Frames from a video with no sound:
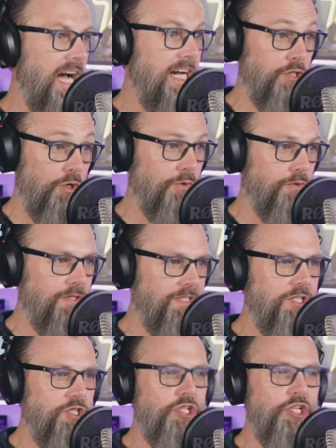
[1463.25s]
I told her
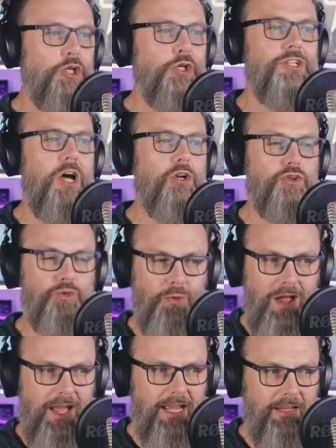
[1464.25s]
since she could not
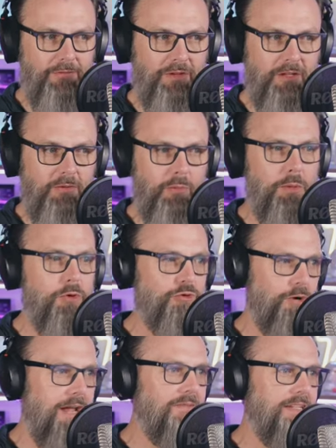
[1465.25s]
drive. We were
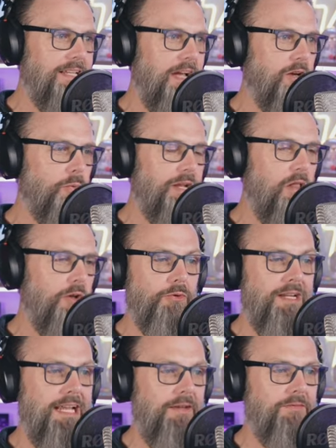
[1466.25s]
driving down, and we all
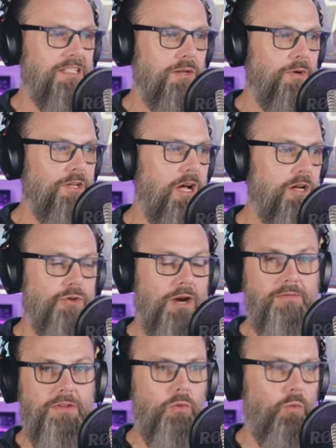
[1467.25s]
agreed having someone not
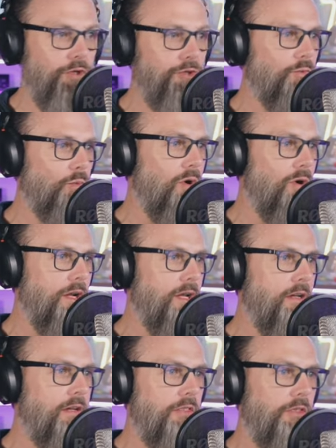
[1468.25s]
driving wouldn't
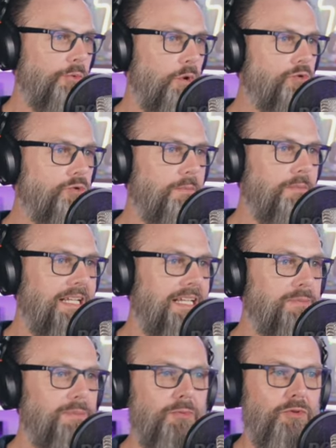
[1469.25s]
work. The road trip
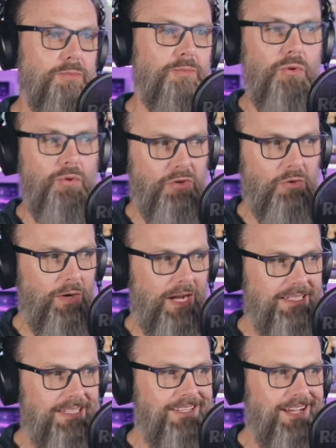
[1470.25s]
needs people to pull their
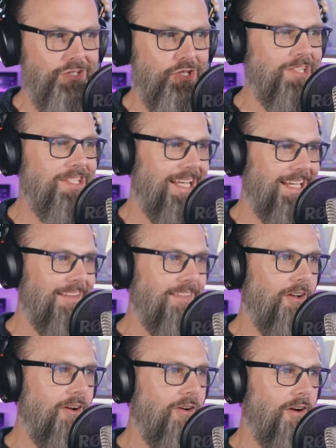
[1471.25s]
weight and not just sit in
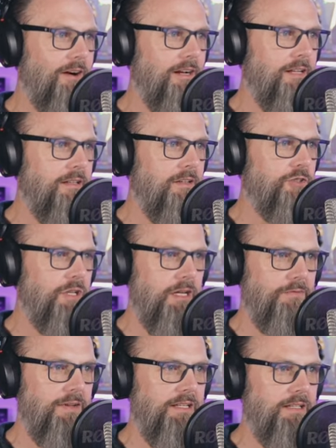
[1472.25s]
the car. She
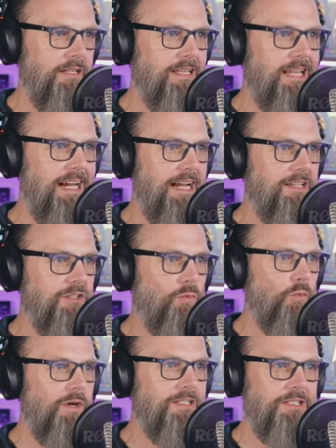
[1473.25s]
got offended, and I
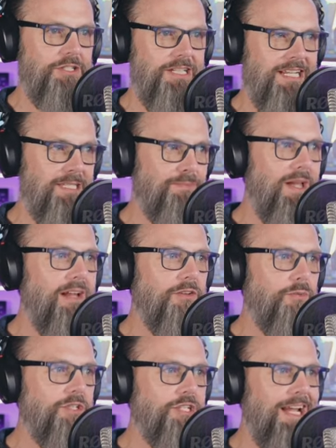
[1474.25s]
asked what did she
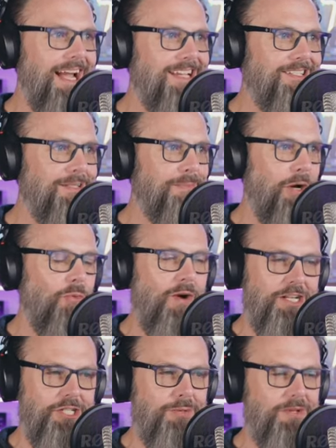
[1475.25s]
expect when she asked about
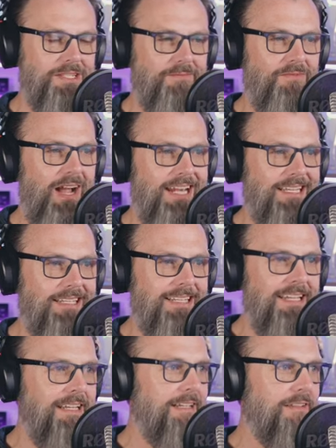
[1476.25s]
why she wasn't
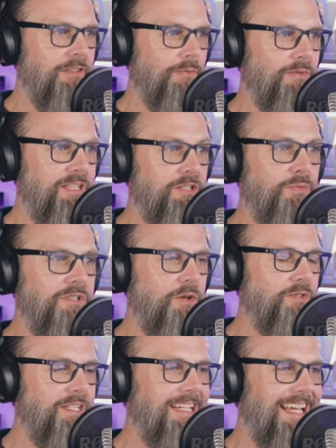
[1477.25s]
invited. This
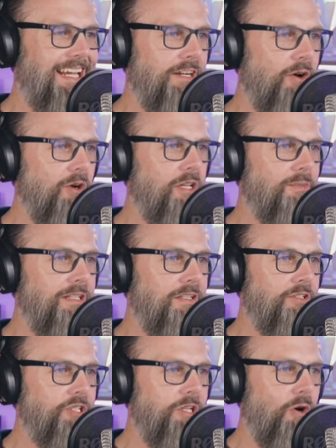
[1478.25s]
resulted in an
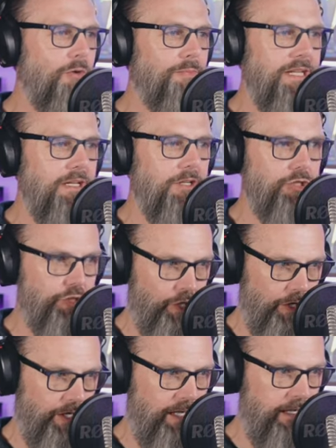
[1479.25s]
argument, and she called me a
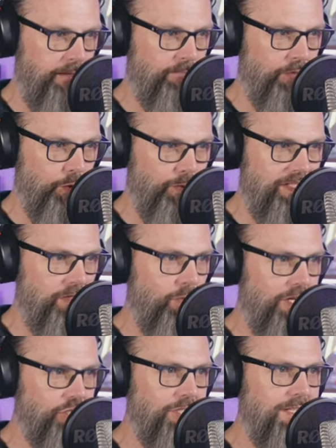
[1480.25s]
jerk. The
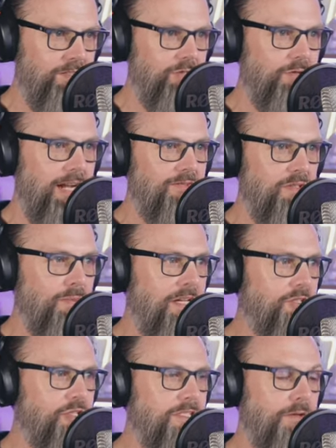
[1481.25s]
reason why she doesn't drive is
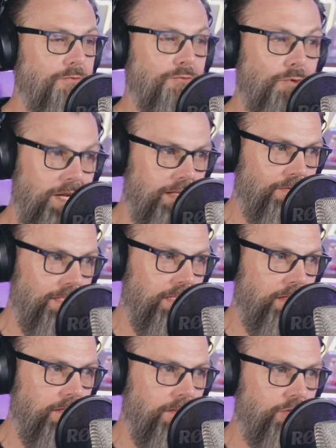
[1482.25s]
because she's afraid of
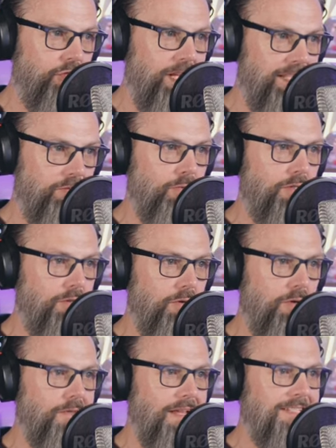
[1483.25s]
it. She hasn't
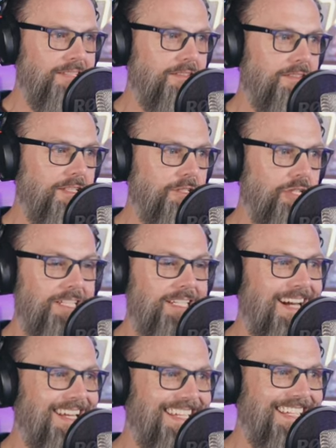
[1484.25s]
renewed her license since she
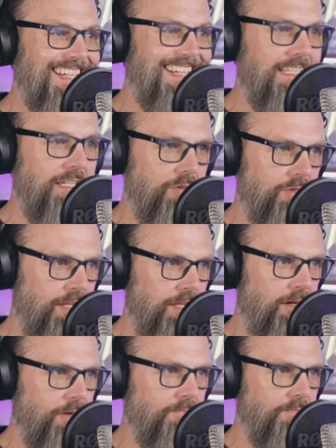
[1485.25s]
got in years
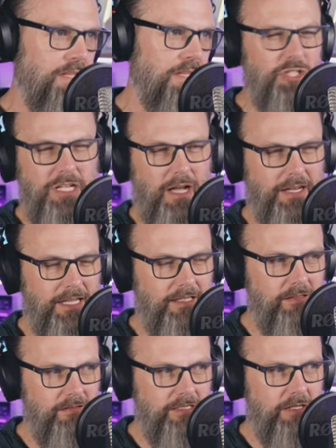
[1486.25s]
ago. Since she got
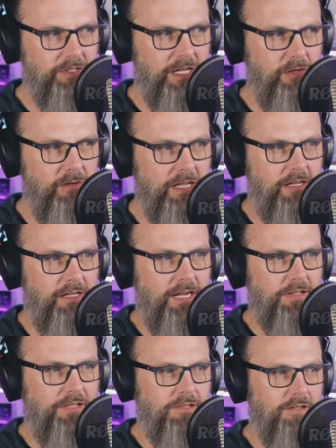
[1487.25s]
in years ago?
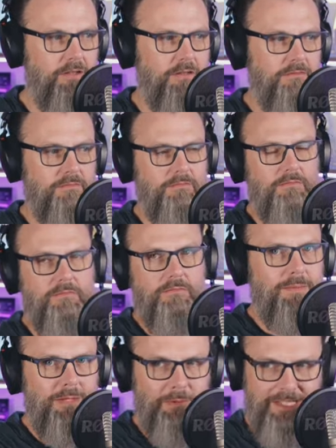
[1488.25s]
I think there
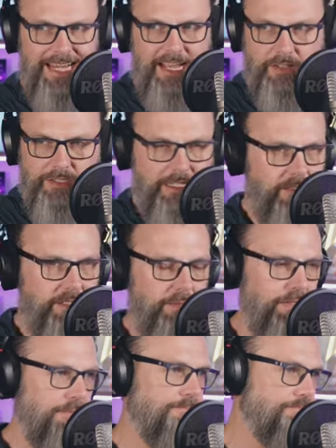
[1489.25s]
maybe it was an accident or
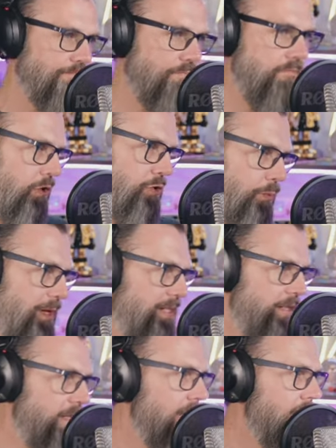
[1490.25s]
something. There's a
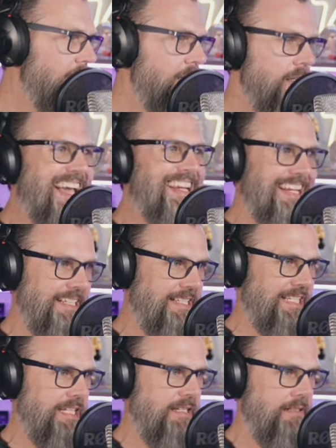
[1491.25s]
reason.
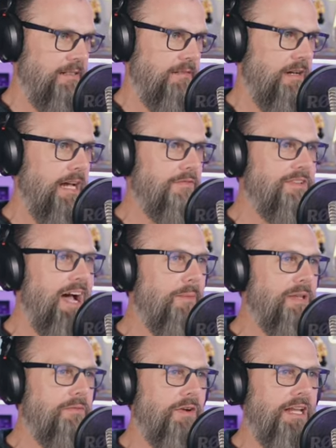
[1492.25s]
Edit. I have
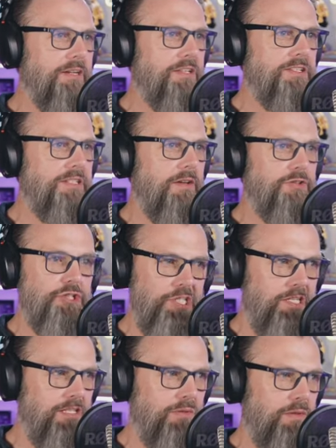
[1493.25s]
not been invited to stuff
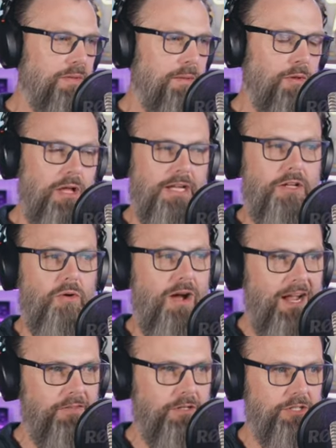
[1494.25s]
she does with people I
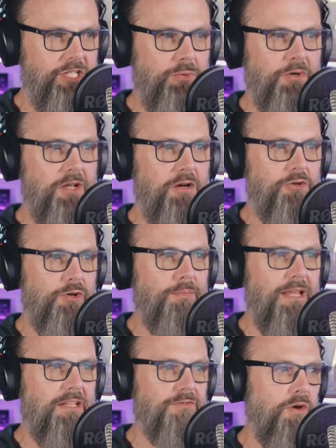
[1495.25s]
know either. She went on a
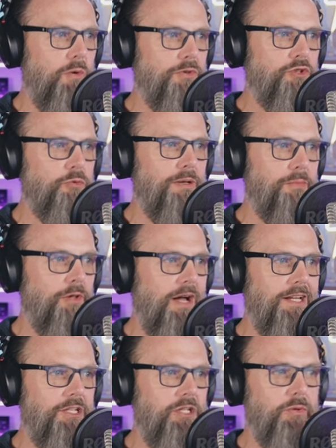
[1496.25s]
trip last fall with two
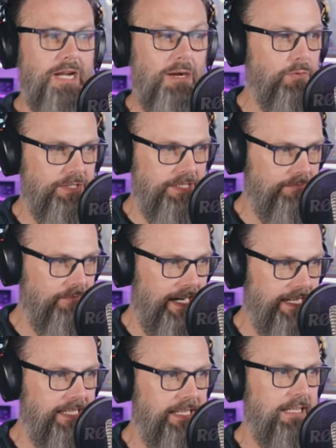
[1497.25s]
people I knew and I wasn't
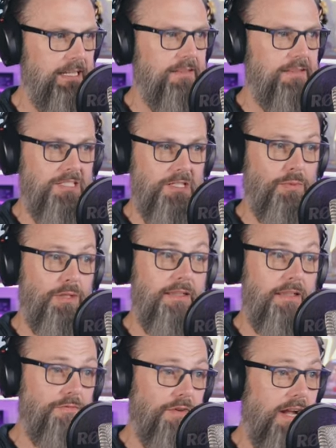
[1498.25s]
invited. That's
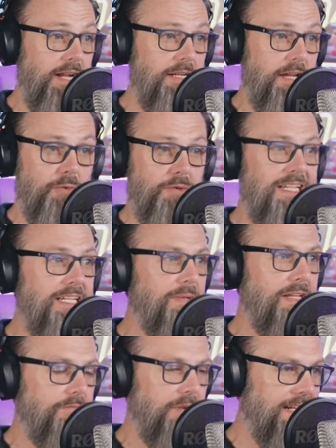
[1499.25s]
completely fine. I don't need
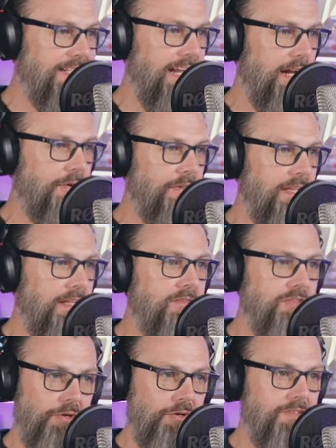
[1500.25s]
to be invited to
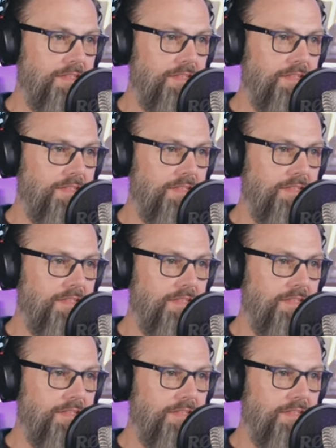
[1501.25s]
everything.